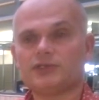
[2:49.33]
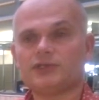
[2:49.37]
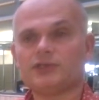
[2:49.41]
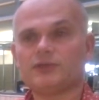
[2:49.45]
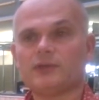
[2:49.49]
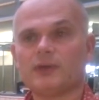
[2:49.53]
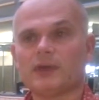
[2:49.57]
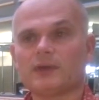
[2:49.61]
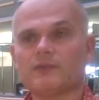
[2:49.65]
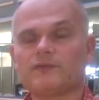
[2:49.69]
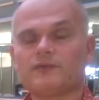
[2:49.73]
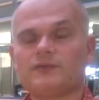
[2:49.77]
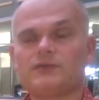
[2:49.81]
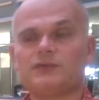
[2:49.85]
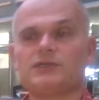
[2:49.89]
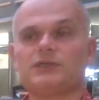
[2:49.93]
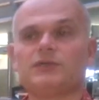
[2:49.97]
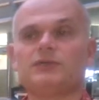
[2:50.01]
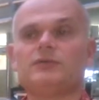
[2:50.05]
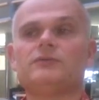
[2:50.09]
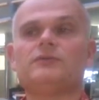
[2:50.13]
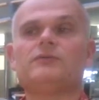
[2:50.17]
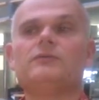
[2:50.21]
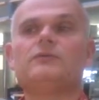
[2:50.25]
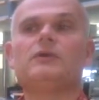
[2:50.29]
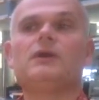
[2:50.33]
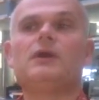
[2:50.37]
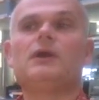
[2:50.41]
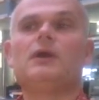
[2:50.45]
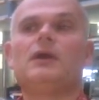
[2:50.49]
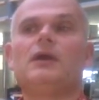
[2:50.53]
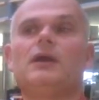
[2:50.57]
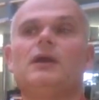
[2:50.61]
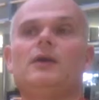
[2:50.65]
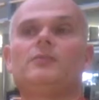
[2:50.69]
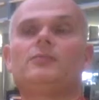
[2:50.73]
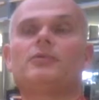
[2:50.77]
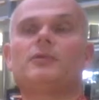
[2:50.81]
You have to
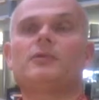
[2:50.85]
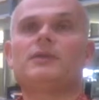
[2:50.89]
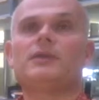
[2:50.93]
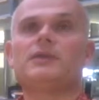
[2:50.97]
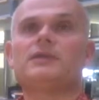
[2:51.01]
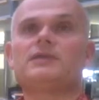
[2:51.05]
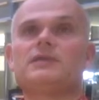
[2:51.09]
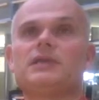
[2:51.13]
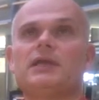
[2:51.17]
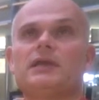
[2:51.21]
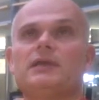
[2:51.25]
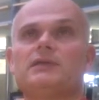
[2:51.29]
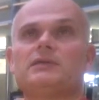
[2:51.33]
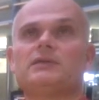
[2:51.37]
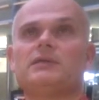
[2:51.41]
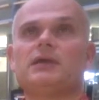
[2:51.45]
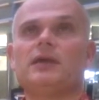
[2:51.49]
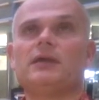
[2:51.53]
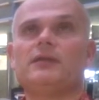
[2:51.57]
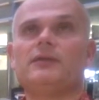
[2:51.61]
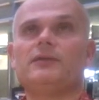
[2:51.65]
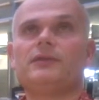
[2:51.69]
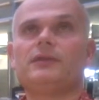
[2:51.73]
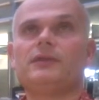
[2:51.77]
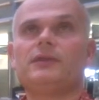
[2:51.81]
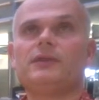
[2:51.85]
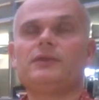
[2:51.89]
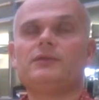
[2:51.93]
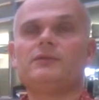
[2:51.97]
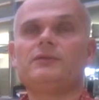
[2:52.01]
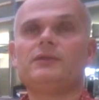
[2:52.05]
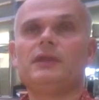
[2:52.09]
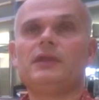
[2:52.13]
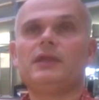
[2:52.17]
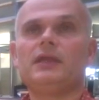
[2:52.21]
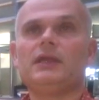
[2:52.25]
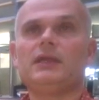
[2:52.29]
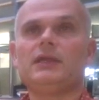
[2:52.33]
follow at the same time that you
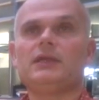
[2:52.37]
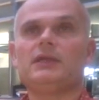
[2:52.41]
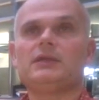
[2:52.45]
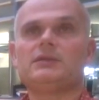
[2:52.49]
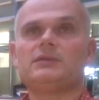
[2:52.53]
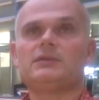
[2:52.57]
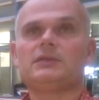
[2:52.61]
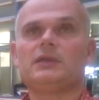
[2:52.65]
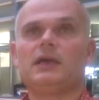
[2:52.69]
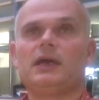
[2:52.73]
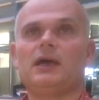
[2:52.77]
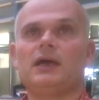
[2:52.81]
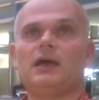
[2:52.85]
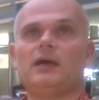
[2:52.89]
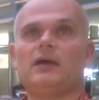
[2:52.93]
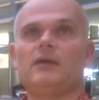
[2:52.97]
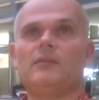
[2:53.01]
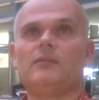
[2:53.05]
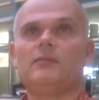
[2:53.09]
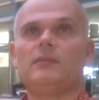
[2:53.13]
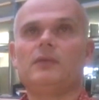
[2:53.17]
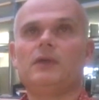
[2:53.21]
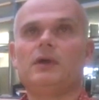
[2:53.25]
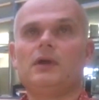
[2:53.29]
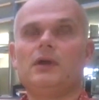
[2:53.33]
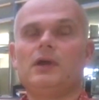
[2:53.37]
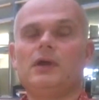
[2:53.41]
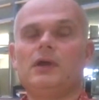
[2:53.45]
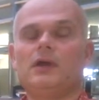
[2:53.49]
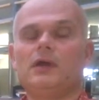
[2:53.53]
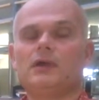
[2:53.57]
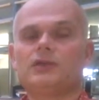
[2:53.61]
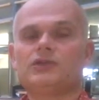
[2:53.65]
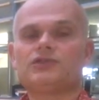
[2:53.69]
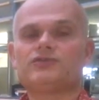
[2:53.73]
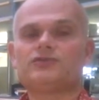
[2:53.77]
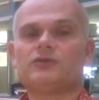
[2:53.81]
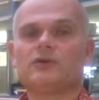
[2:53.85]
need um, a
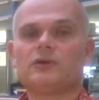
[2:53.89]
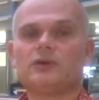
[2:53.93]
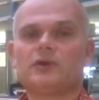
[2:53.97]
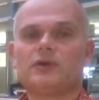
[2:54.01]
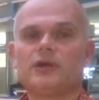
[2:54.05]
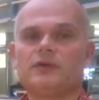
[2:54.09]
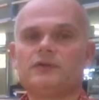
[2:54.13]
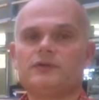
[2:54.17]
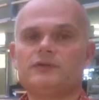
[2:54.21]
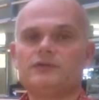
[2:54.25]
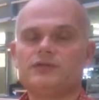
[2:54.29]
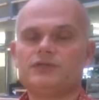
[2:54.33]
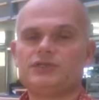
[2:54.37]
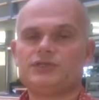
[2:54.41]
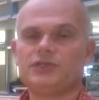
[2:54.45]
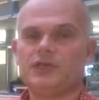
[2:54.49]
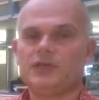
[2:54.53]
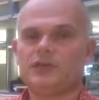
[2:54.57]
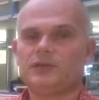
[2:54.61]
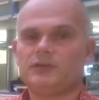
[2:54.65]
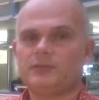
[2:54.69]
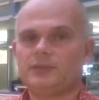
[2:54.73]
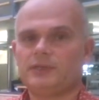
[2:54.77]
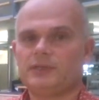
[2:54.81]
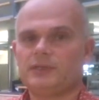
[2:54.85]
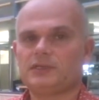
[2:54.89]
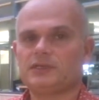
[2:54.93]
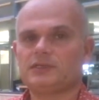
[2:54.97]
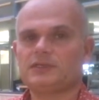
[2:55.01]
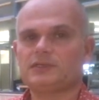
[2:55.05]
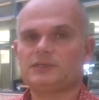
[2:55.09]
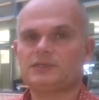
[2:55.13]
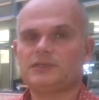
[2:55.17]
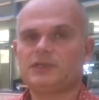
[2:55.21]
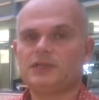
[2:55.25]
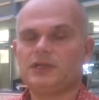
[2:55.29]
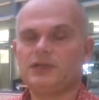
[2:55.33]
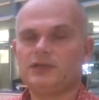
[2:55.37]
strong coat of shield because
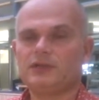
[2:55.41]
mm.